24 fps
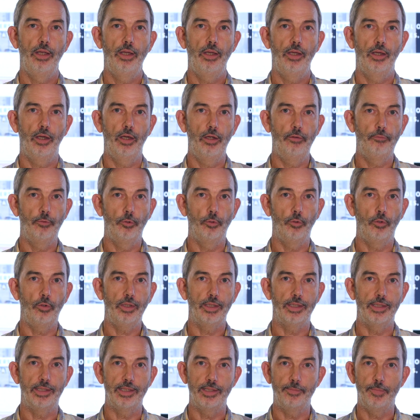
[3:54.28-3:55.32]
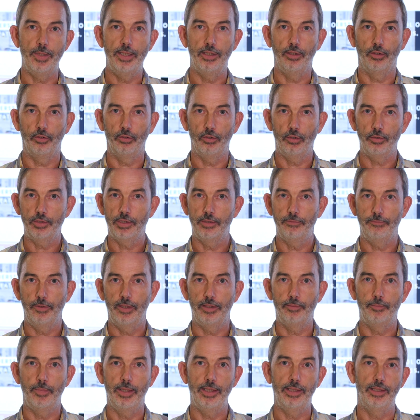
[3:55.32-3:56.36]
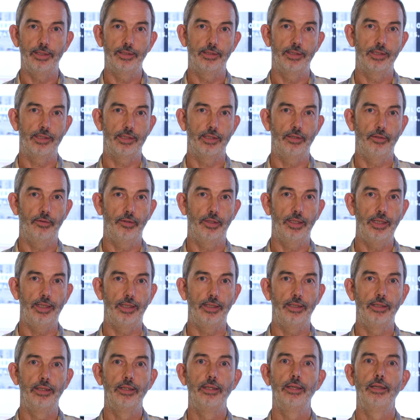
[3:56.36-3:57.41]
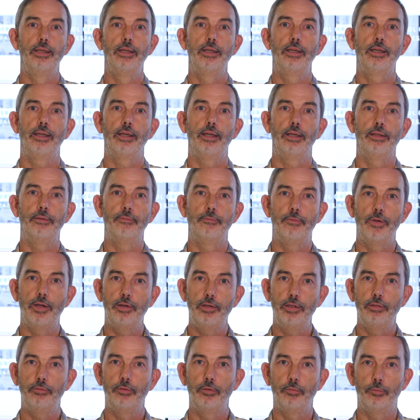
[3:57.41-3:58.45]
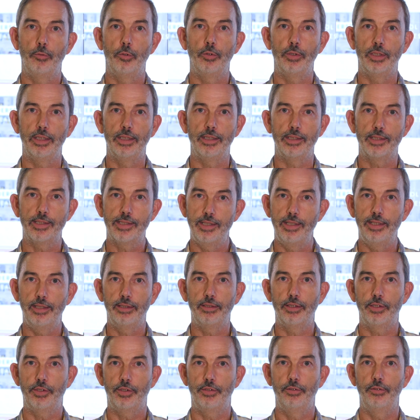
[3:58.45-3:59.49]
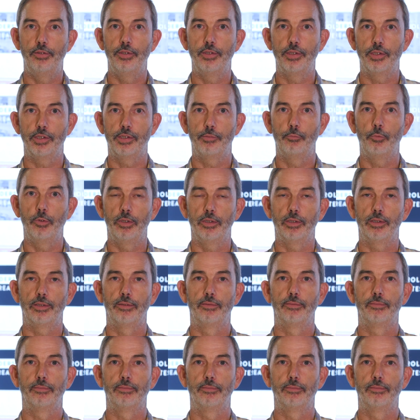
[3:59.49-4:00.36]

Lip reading: Overall, it has been a lot of fun making this OLE and very rewarding seeing the students' work.